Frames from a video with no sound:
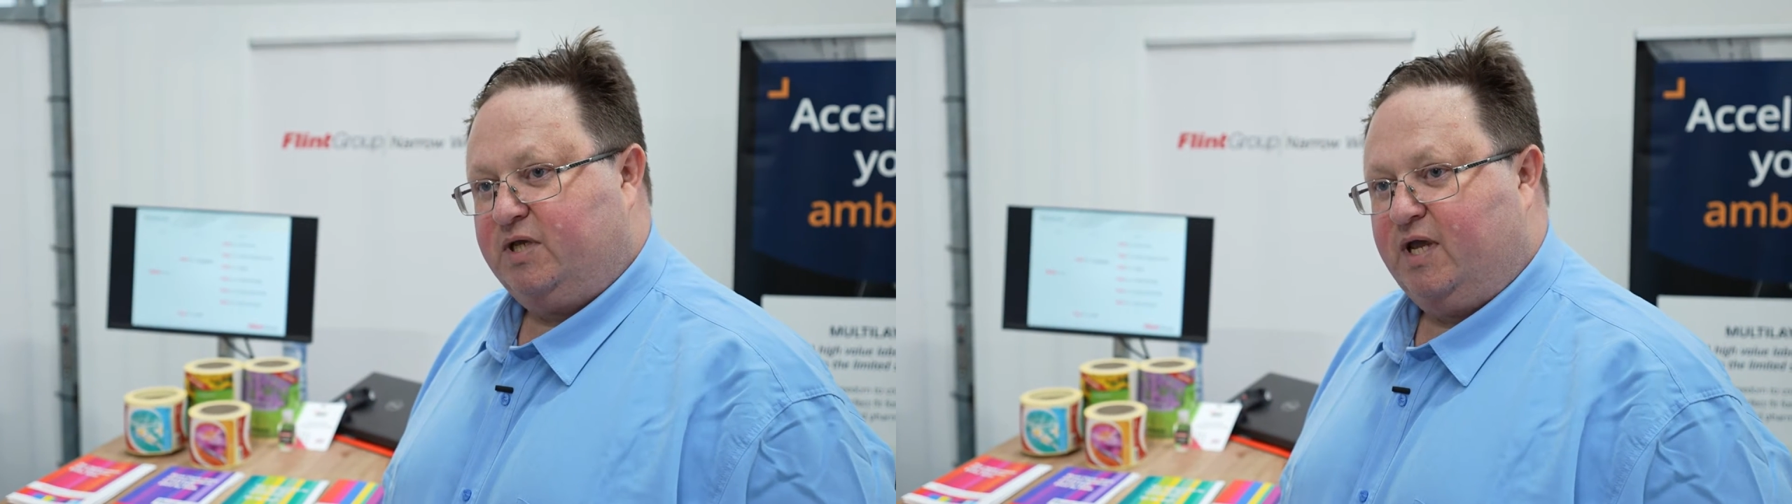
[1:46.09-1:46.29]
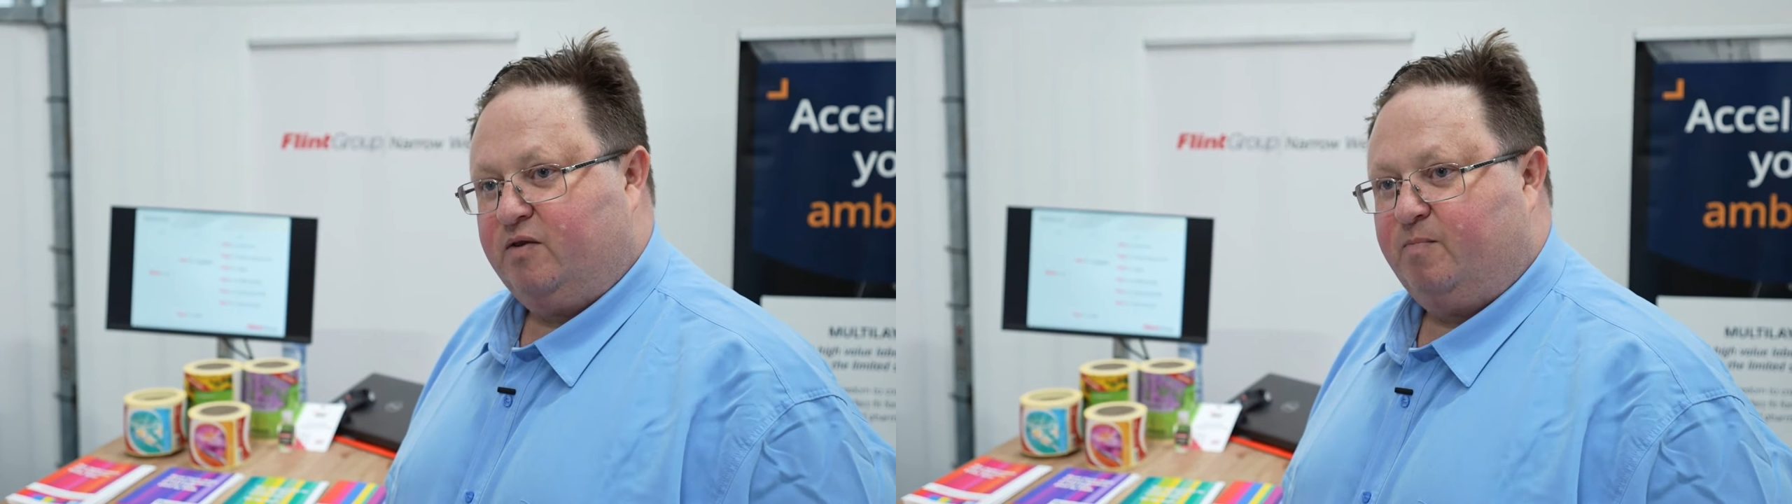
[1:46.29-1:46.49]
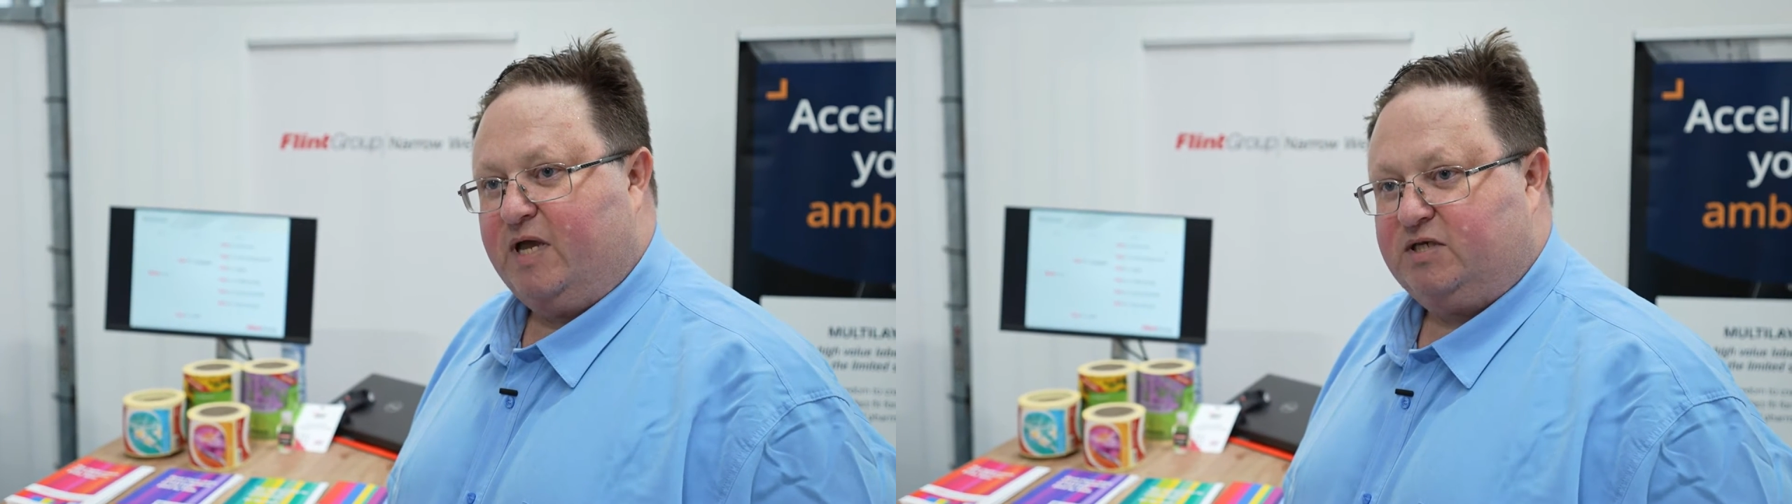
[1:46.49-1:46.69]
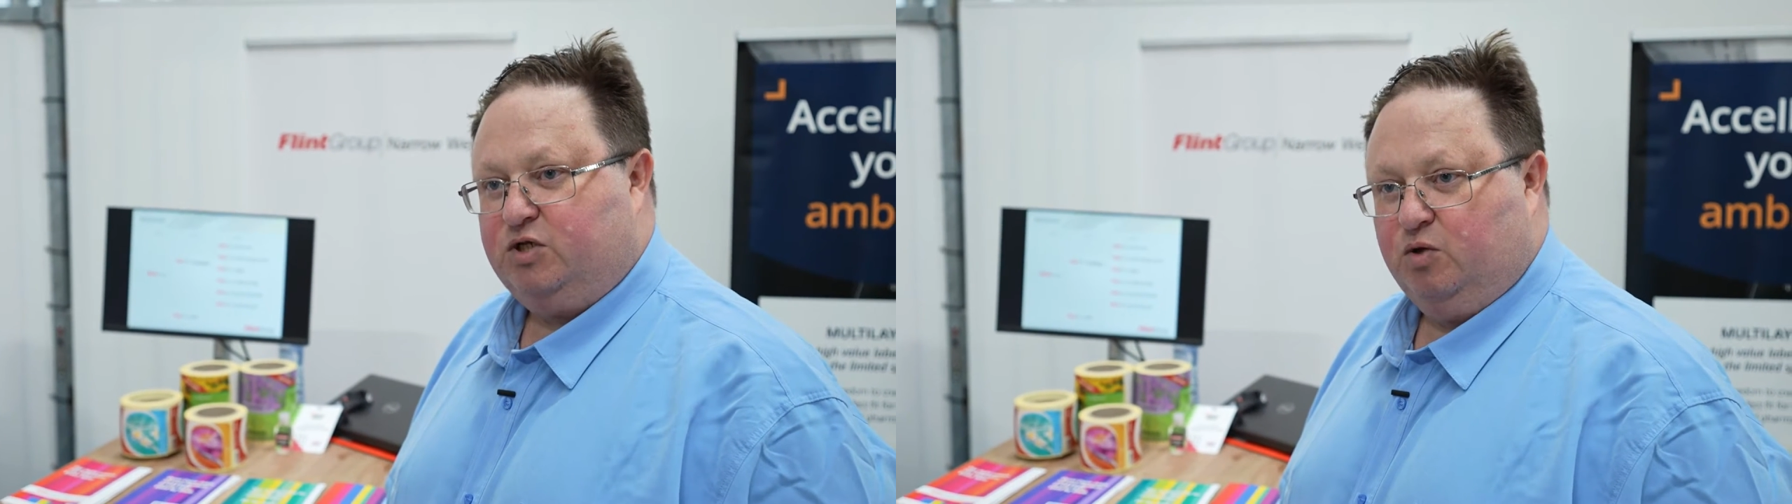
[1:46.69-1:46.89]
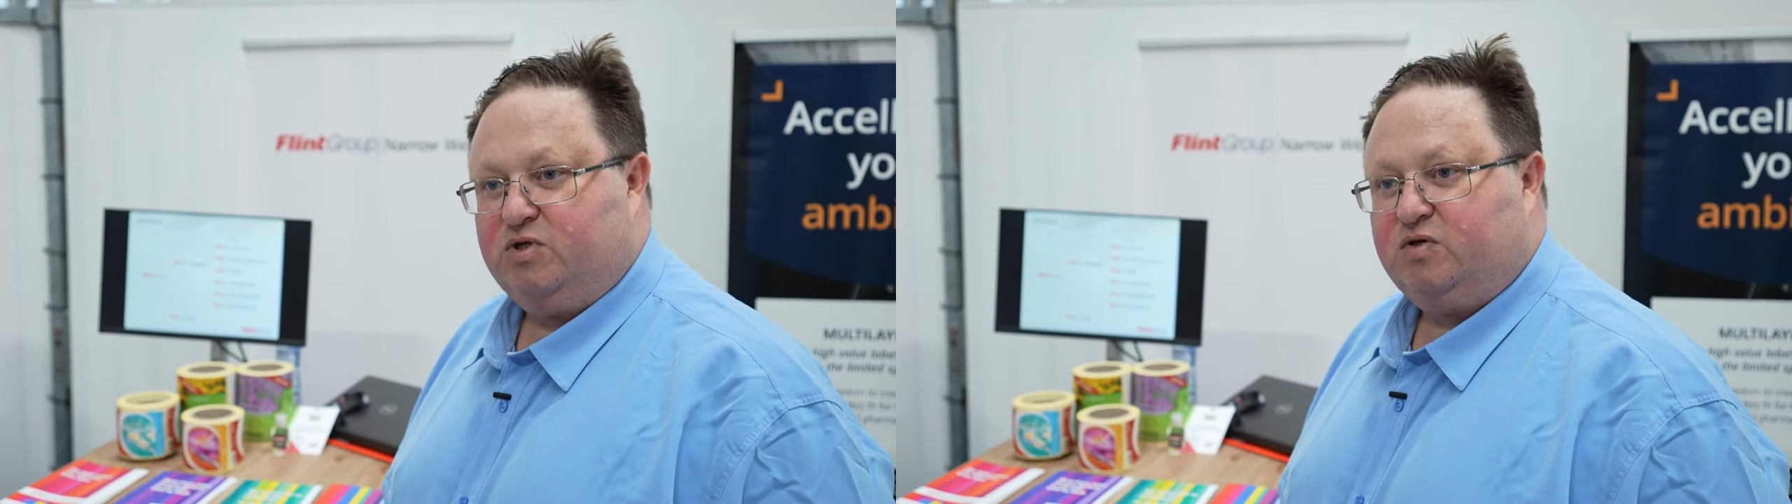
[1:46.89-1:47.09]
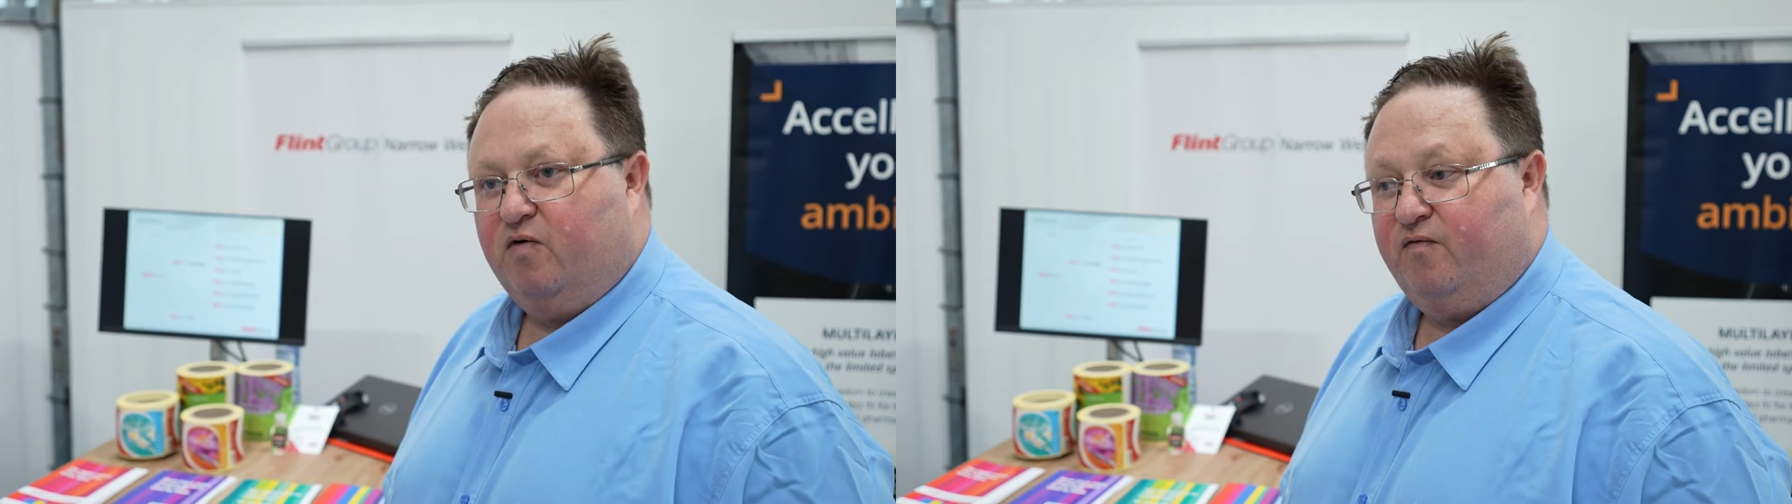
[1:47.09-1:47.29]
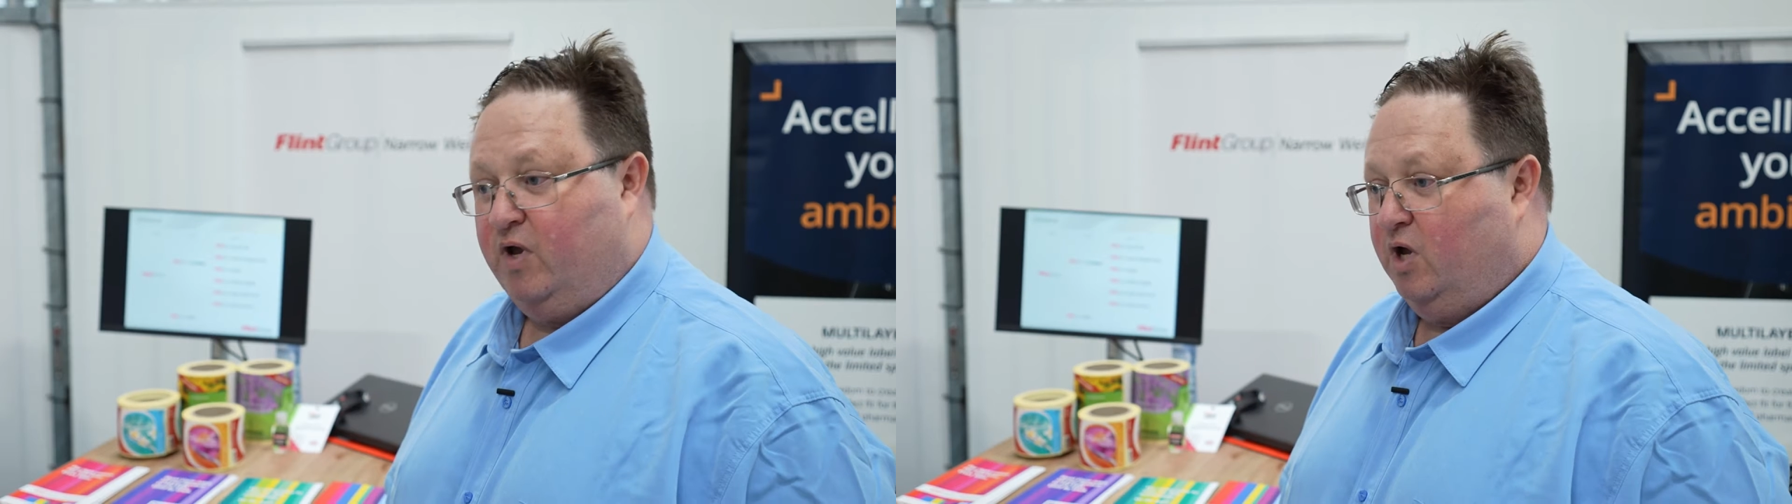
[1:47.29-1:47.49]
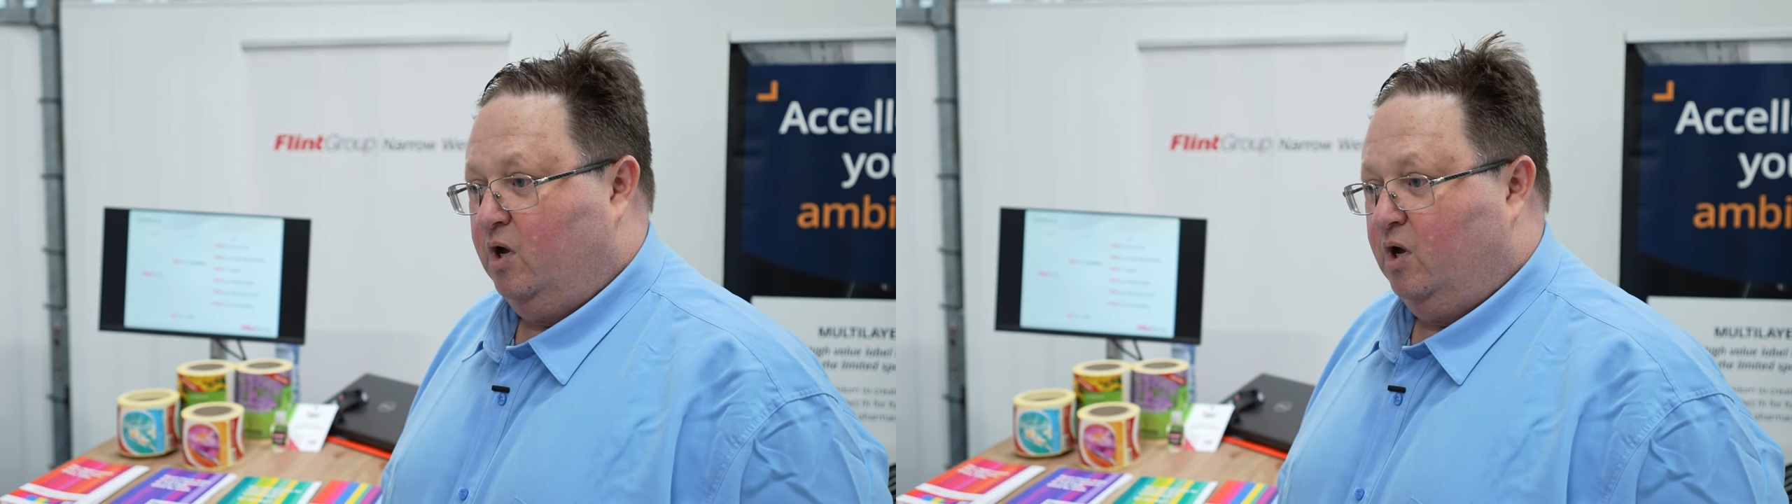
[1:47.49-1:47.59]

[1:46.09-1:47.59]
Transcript: to get the best use of